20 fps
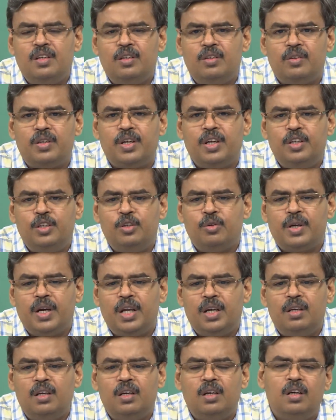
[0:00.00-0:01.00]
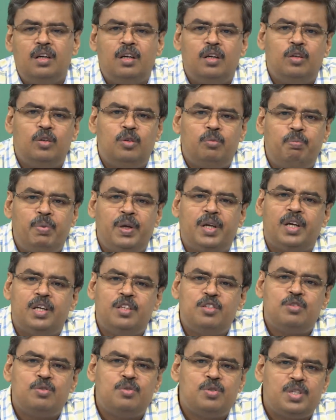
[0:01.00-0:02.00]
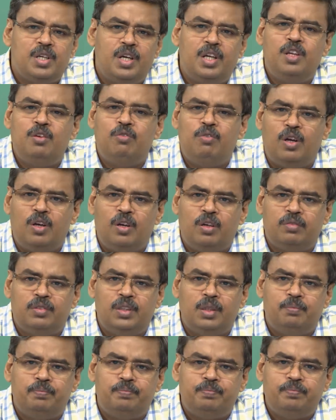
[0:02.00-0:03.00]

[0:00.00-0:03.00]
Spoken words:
okay, you can pick and choose any one of them.